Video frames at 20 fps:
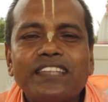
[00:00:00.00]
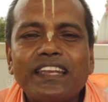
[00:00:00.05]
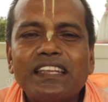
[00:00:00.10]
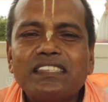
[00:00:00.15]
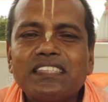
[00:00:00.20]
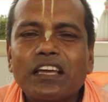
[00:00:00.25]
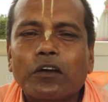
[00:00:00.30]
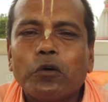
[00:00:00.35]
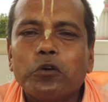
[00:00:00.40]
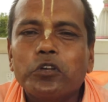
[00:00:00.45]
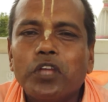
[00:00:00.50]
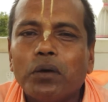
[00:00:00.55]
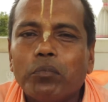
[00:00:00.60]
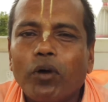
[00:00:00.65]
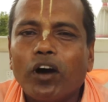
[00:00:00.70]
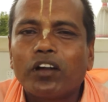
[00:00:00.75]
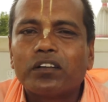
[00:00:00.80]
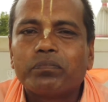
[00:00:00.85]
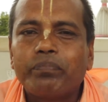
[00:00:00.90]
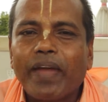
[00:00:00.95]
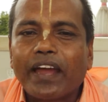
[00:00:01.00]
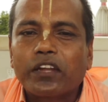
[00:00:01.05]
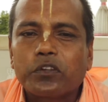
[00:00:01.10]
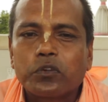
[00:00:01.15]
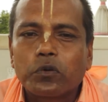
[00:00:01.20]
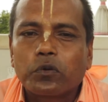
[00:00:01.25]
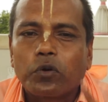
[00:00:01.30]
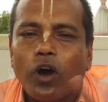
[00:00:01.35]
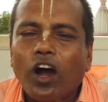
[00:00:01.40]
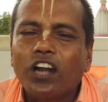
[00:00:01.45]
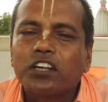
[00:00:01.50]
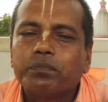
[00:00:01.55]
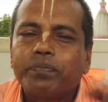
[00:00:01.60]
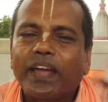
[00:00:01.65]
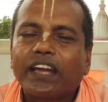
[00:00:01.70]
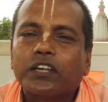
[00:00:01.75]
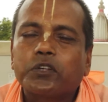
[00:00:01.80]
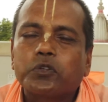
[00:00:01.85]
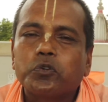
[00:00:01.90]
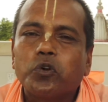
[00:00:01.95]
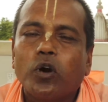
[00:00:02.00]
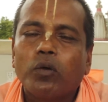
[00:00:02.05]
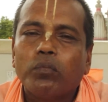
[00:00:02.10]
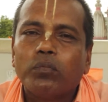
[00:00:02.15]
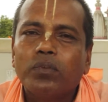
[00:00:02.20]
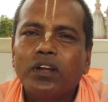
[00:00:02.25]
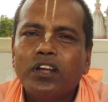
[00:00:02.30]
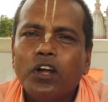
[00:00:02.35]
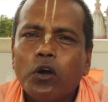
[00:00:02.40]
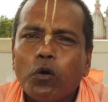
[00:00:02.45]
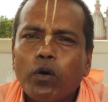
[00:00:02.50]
That is the Gauriya Math, back to God, back to home.